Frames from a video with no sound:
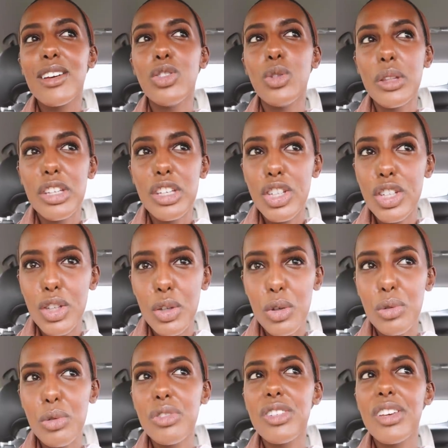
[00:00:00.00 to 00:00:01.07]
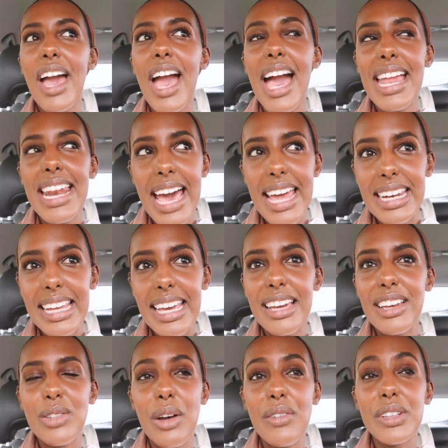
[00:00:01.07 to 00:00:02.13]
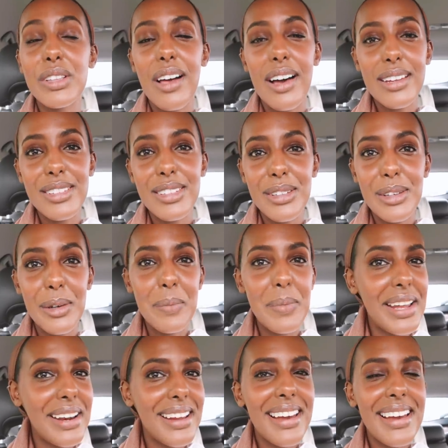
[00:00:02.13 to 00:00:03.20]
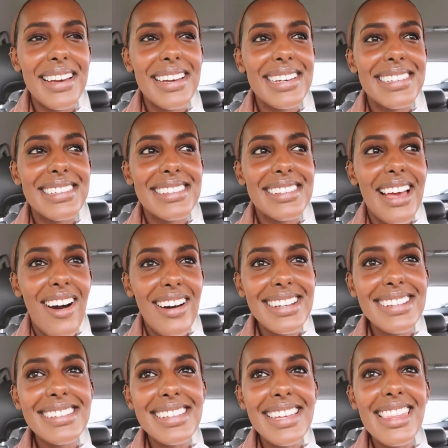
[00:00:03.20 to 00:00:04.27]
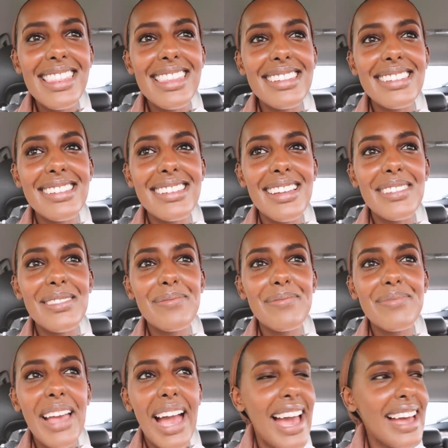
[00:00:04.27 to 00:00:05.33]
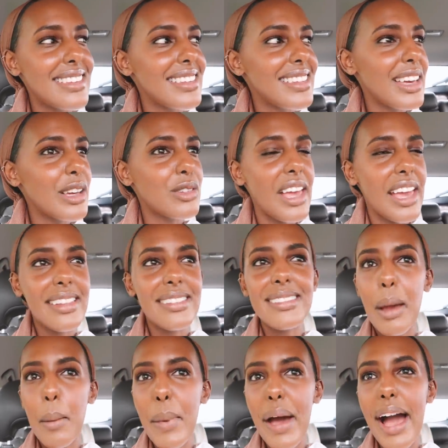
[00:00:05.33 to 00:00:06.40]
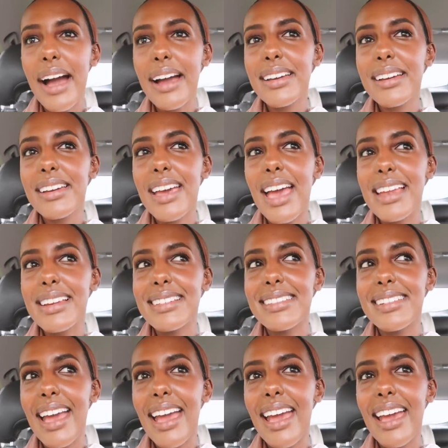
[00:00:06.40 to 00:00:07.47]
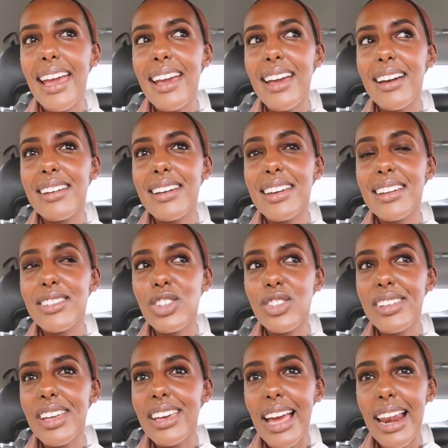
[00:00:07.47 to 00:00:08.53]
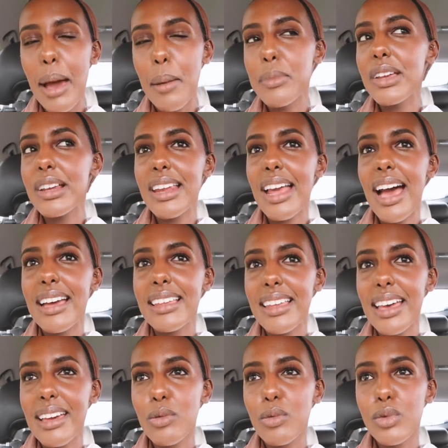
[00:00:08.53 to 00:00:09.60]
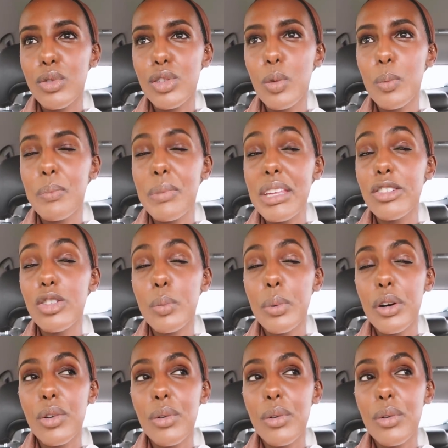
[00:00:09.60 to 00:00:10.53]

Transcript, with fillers: doing the shoot and editing, so I have a lot to do. But honestly, this, I had to like take a step back and say, just like alhamdulillah, like be super